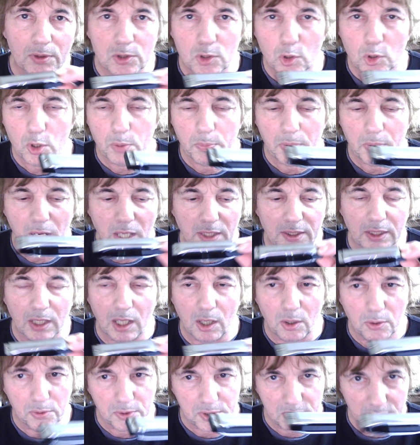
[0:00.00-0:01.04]
talk about other
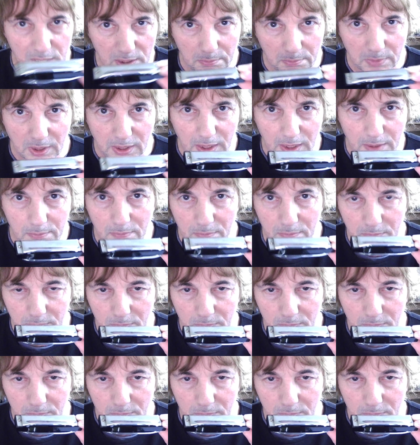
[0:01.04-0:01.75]
holes in a minute.